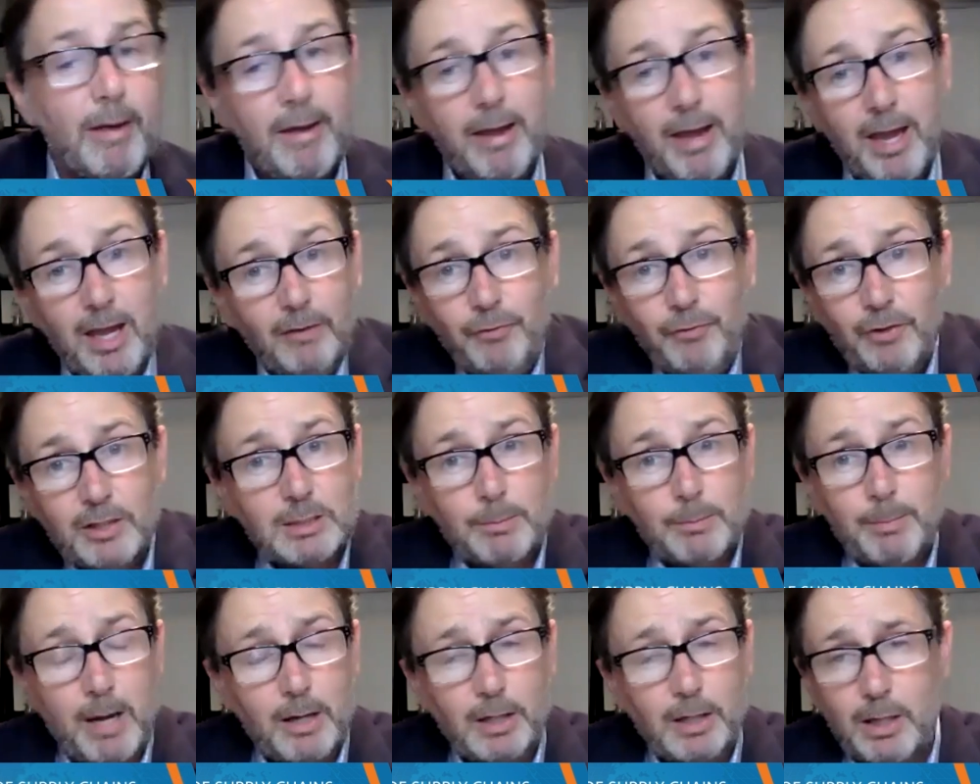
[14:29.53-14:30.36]
If it's
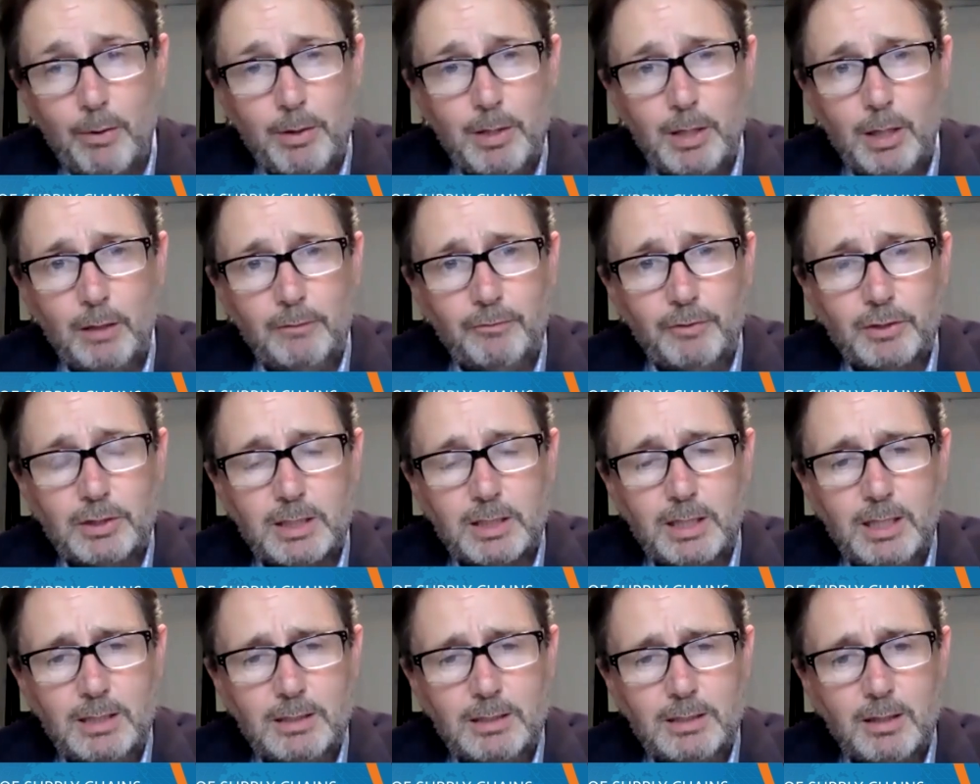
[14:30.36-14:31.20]
about going
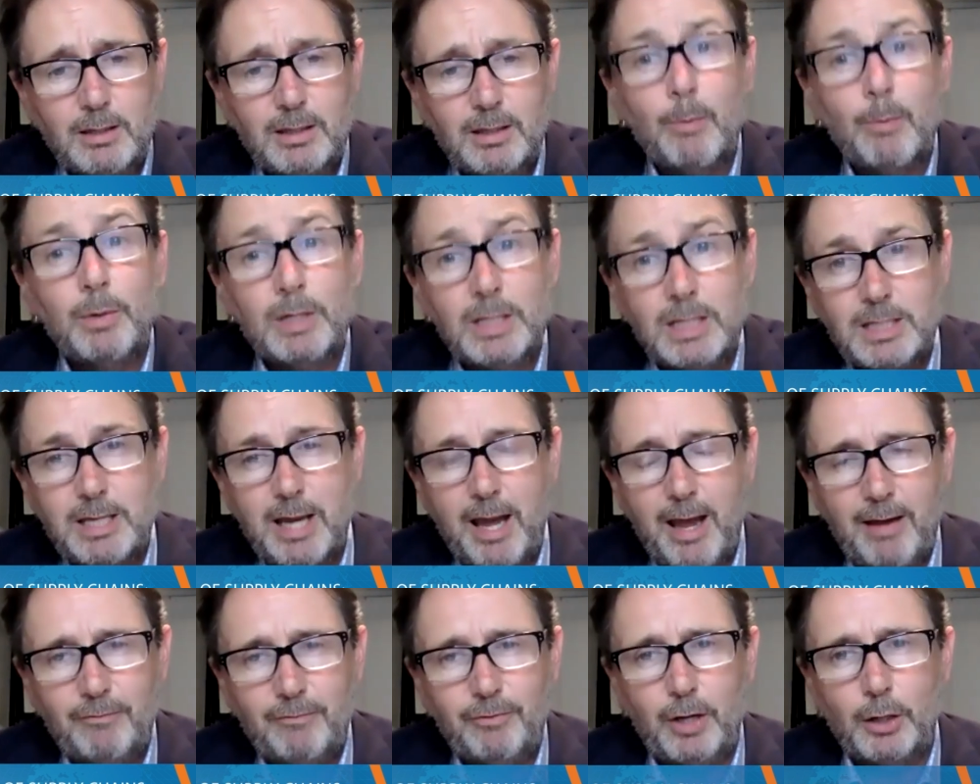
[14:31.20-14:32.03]
overseas, then we need to
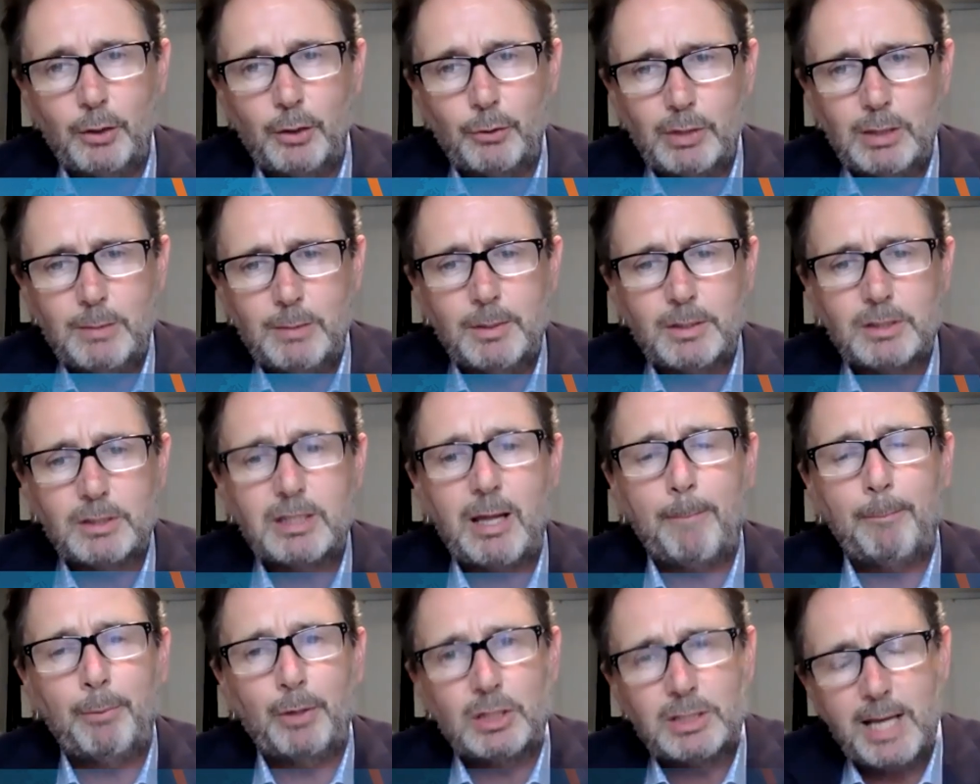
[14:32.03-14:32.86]
have agreements
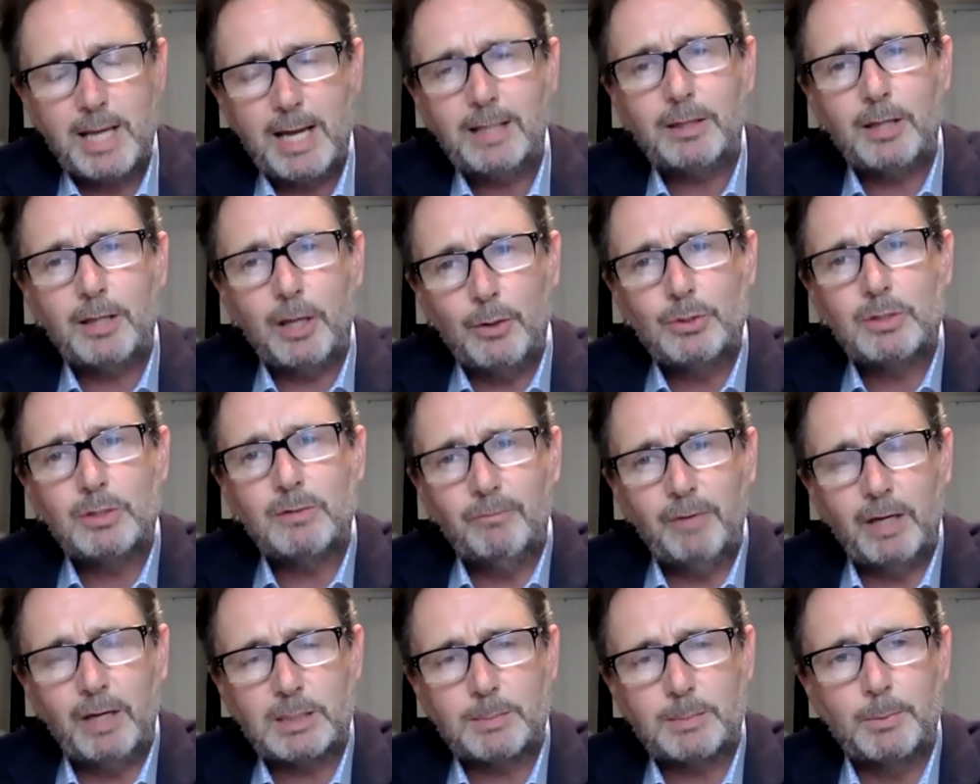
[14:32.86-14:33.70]
that protect those
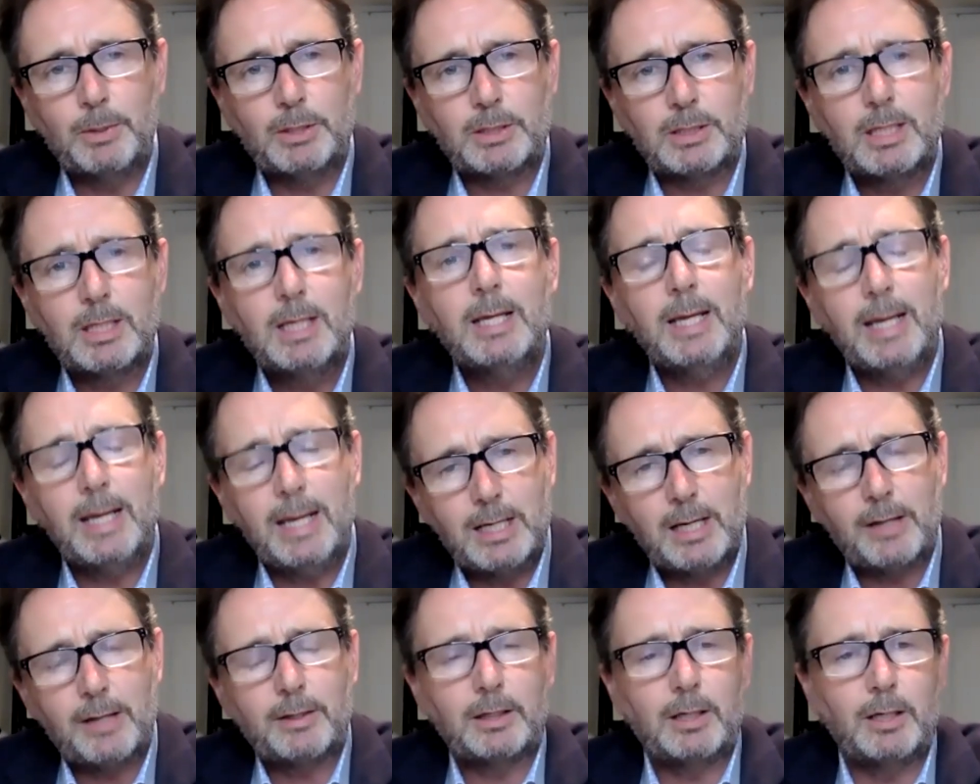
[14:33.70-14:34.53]
investments
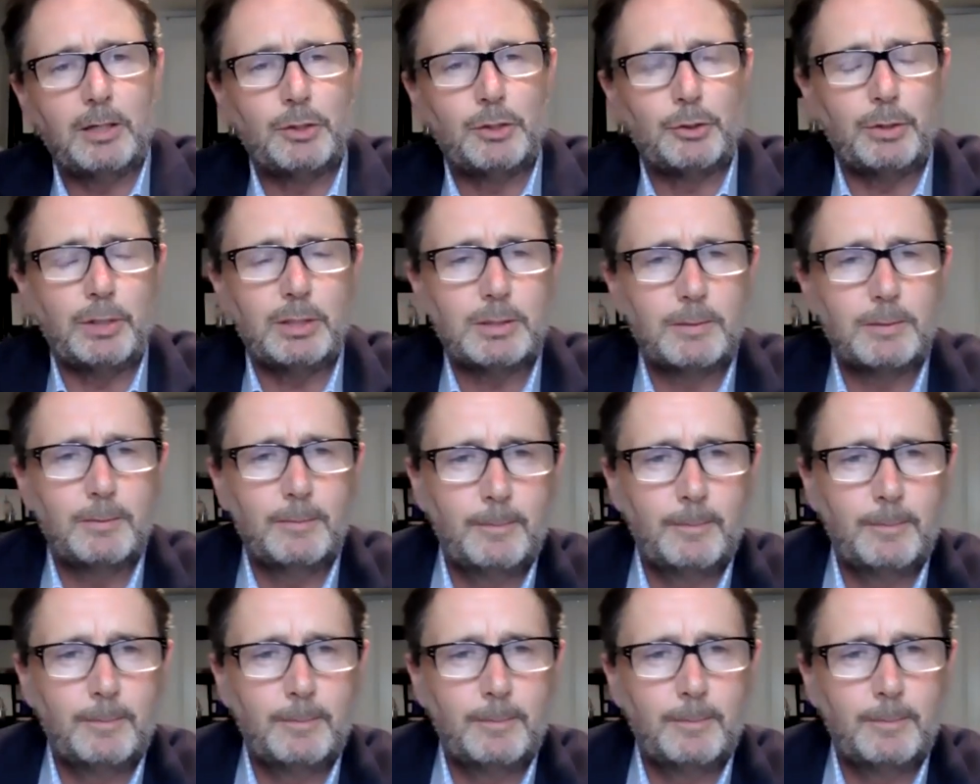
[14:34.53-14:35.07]
in other countries.